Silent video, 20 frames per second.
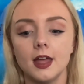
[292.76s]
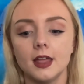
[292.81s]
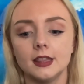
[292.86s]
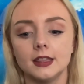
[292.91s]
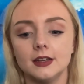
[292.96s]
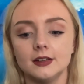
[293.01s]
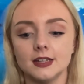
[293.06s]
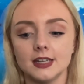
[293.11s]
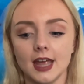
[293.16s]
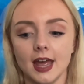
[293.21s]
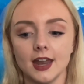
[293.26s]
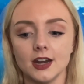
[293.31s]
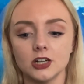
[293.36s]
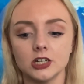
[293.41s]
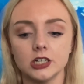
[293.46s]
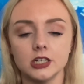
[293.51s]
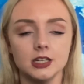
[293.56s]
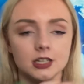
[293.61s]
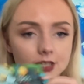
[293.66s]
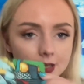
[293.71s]
There's
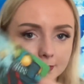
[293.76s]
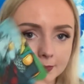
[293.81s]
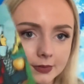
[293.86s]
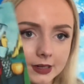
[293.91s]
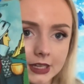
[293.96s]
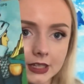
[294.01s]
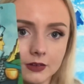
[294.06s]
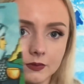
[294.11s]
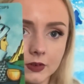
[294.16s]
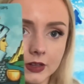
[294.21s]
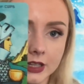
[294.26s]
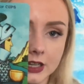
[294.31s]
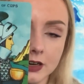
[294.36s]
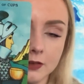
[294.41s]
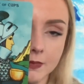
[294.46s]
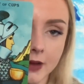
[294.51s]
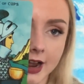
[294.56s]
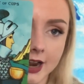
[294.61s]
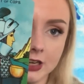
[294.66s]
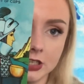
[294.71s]
actually somebody that really
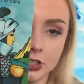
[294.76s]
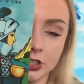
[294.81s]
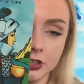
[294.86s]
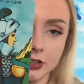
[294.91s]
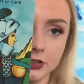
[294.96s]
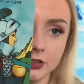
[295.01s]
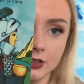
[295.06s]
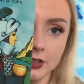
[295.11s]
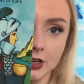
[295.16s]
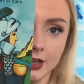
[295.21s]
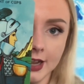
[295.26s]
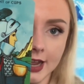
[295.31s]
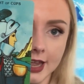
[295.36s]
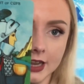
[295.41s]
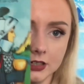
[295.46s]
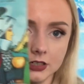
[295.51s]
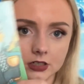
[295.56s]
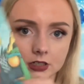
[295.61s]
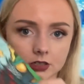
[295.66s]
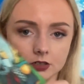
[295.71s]
admires you
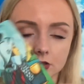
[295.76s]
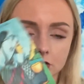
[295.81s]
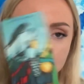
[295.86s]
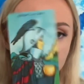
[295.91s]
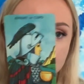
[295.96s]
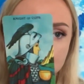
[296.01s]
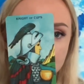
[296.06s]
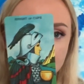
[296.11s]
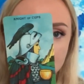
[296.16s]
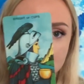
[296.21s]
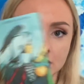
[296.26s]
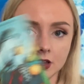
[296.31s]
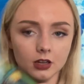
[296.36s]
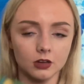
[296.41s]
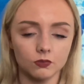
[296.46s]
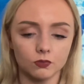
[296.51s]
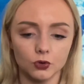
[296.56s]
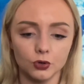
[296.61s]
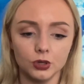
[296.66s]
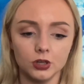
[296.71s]
and could be like
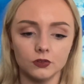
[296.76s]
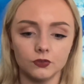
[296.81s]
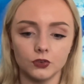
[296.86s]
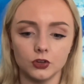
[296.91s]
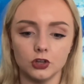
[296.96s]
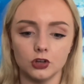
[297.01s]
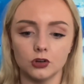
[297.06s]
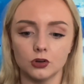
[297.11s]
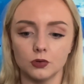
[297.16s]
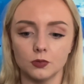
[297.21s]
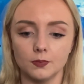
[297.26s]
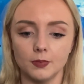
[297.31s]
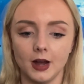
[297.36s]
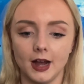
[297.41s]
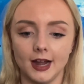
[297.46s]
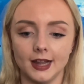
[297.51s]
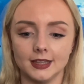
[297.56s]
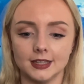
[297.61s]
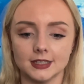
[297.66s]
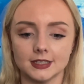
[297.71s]
rooting for you
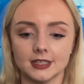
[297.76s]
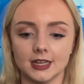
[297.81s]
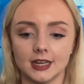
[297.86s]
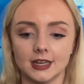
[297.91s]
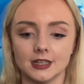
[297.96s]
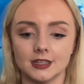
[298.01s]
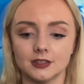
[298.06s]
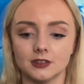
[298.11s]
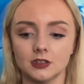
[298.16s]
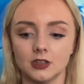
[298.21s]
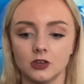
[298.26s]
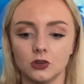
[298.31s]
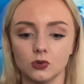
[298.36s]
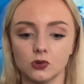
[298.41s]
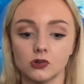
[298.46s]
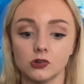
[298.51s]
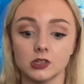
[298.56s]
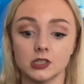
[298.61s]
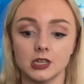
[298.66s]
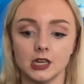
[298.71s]
behind the scenes that you're
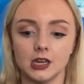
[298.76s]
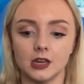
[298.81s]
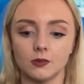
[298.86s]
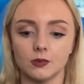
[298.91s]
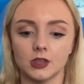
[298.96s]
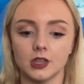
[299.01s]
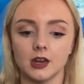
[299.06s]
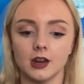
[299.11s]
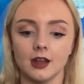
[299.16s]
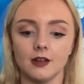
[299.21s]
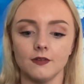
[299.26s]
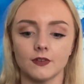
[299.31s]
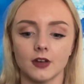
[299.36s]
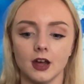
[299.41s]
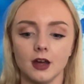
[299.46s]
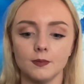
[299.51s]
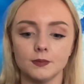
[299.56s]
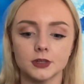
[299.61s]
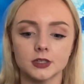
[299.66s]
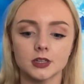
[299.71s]
not seeing with the Knight of
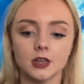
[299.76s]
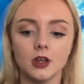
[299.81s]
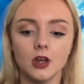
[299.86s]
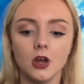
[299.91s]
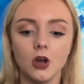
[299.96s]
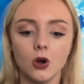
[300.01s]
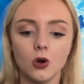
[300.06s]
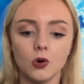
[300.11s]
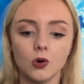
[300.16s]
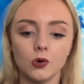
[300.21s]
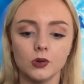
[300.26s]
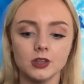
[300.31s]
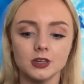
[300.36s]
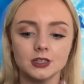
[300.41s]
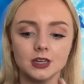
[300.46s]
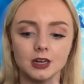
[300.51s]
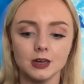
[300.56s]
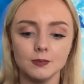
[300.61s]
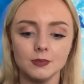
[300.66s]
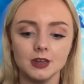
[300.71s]
Cups. Or there's
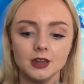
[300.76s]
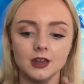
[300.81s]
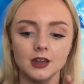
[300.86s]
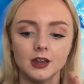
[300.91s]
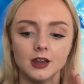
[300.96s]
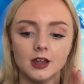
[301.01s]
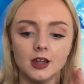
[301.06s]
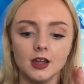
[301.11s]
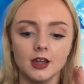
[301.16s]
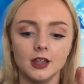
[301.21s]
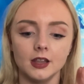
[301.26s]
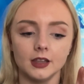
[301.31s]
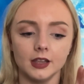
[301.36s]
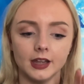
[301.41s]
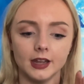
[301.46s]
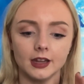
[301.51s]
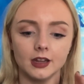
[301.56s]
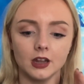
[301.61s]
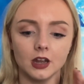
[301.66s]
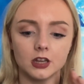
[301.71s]
going to be
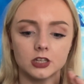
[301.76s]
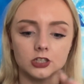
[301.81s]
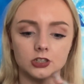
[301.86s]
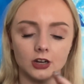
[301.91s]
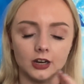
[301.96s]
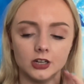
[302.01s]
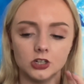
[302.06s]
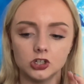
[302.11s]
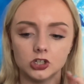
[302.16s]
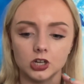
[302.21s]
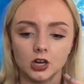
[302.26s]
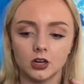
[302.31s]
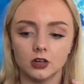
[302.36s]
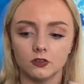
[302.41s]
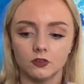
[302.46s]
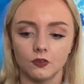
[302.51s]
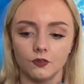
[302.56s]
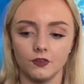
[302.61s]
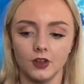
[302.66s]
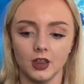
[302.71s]
like a strange turn of
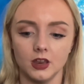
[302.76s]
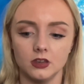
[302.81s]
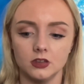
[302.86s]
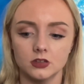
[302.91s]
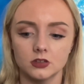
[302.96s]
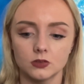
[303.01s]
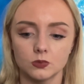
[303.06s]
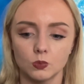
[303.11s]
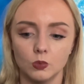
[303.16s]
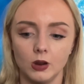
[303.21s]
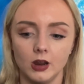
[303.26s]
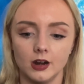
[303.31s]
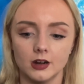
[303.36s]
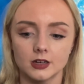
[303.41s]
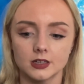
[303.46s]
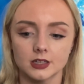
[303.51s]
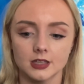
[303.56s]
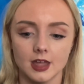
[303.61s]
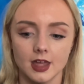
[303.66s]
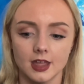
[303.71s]
events where
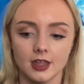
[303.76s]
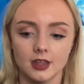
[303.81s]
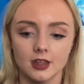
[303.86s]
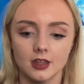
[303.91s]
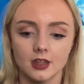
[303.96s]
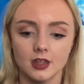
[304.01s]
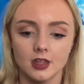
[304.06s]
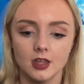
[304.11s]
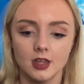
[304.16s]
it's like